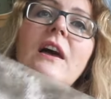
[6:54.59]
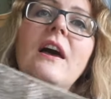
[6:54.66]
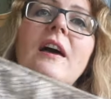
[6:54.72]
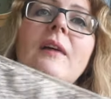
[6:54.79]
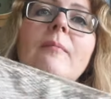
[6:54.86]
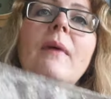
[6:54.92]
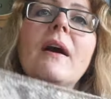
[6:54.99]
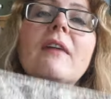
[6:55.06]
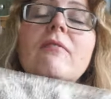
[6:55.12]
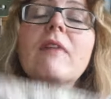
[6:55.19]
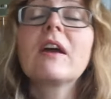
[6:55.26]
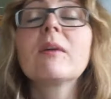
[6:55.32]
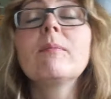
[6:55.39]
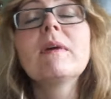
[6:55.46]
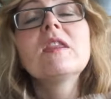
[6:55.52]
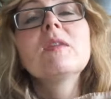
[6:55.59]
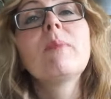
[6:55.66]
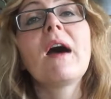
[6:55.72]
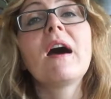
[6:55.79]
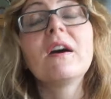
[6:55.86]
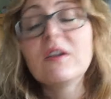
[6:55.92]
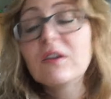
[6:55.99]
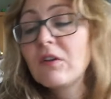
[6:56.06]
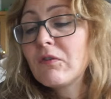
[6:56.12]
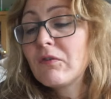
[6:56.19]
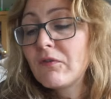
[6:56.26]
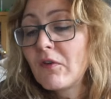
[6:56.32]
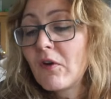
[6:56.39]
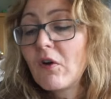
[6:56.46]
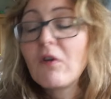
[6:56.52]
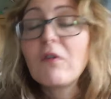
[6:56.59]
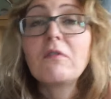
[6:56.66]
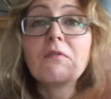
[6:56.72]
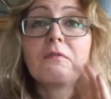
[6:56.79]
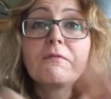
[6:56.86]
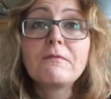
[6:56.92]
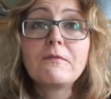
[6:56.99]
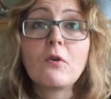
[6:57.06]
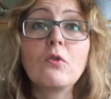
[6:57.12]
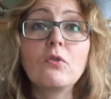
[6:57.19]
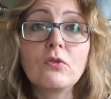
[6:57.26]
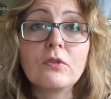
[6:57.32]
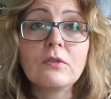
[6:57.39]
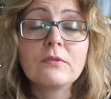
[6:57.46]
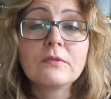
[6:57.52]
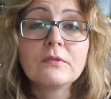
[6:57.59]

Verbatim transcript: Um, I recommend the pattern for fun.